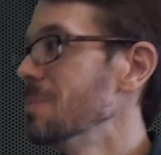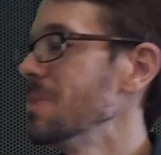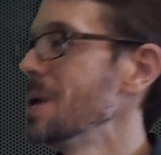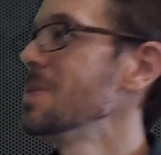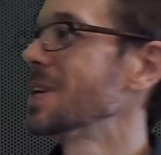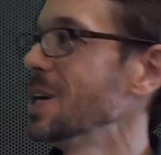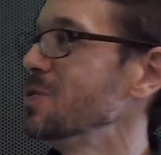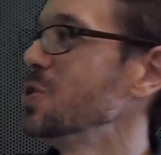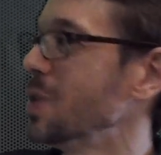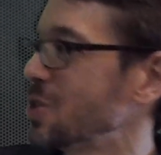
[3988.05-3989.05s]
maybe it
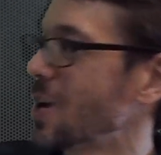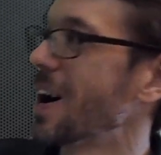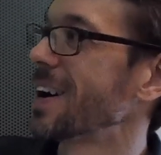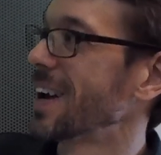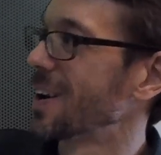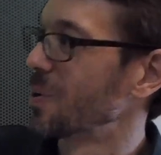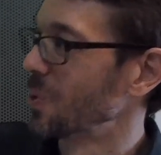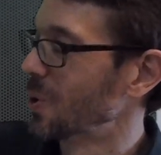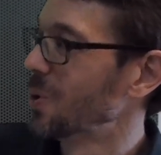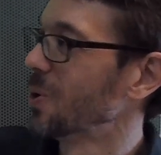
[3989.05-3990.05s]
gives you a shot at a
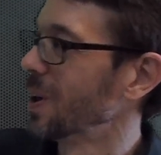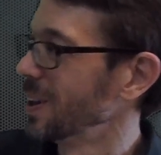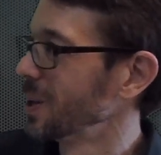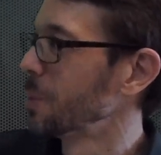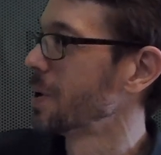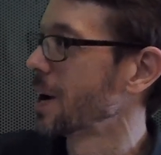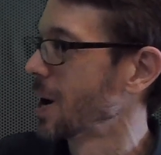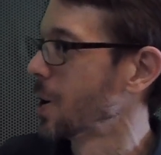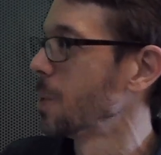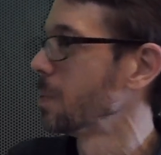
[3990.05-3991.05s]
roll, a little bit of
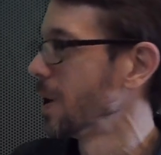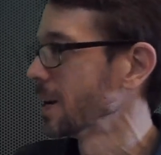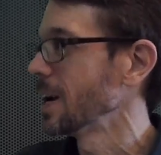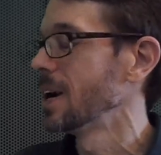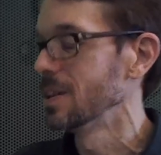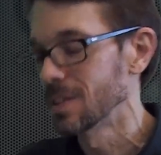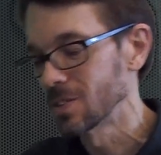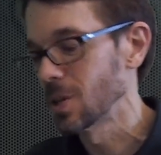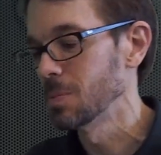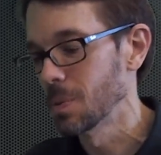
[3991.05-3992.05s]
help. Again,
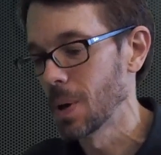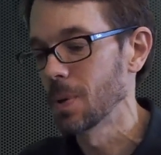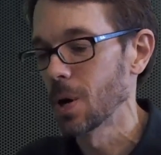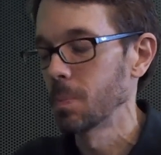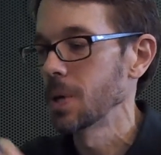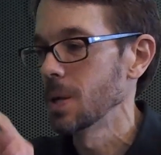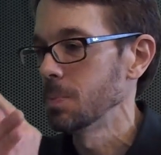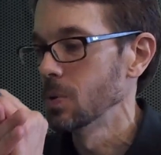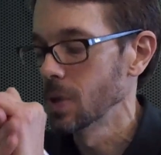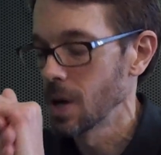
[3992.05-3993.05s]
something to maybe help keep you